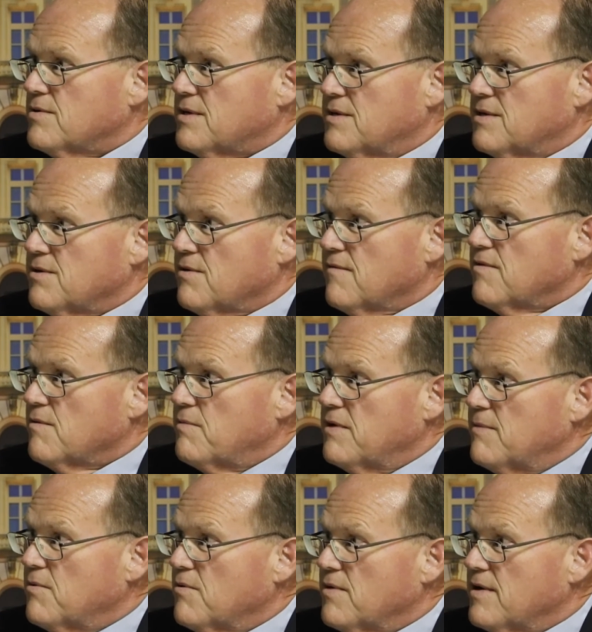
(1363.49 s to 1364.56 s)
and serve the
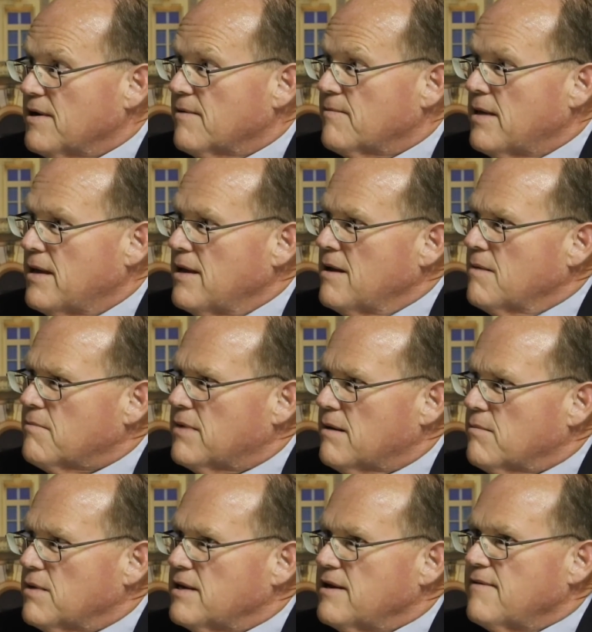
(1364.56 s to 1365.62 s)
people there, but I
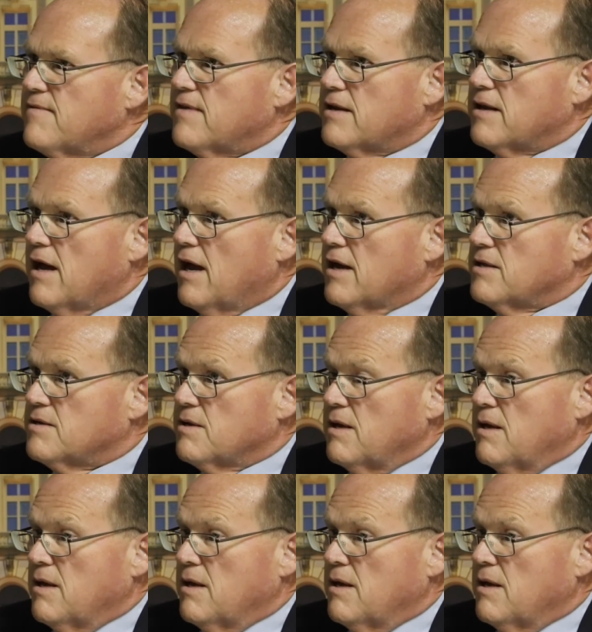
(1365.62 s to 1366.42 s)
believe that God has